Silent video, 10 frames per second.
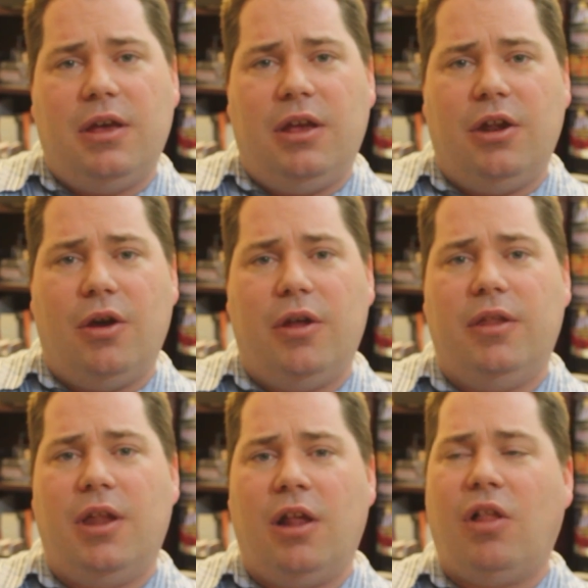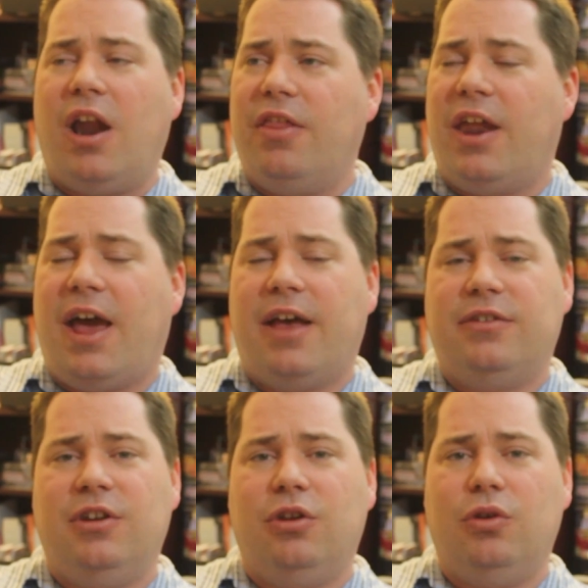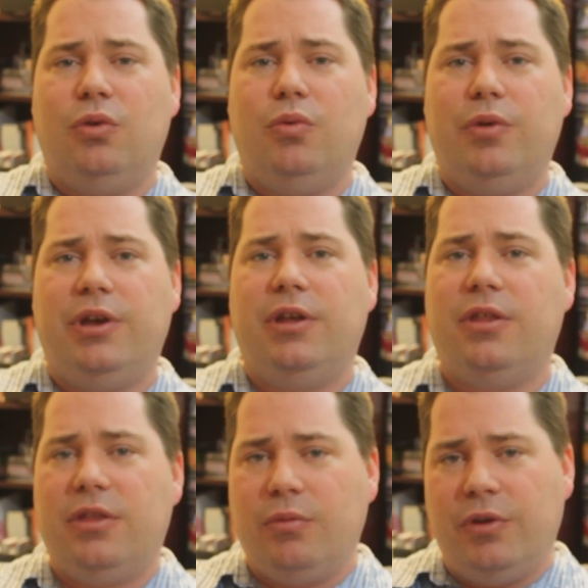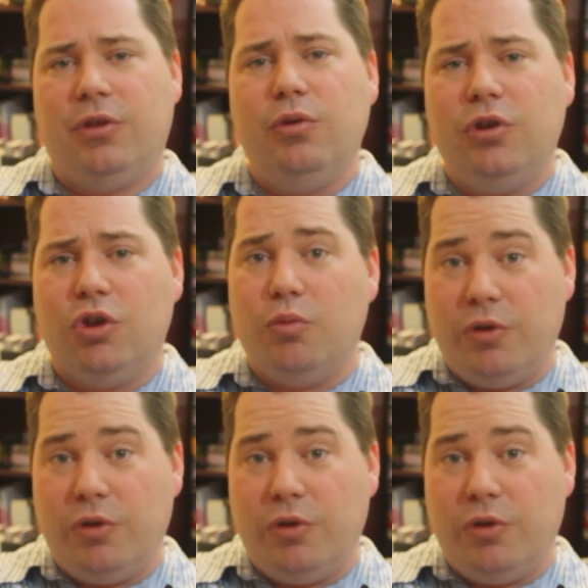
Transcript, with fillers: you know, and a lot of that has to do with with YouTube,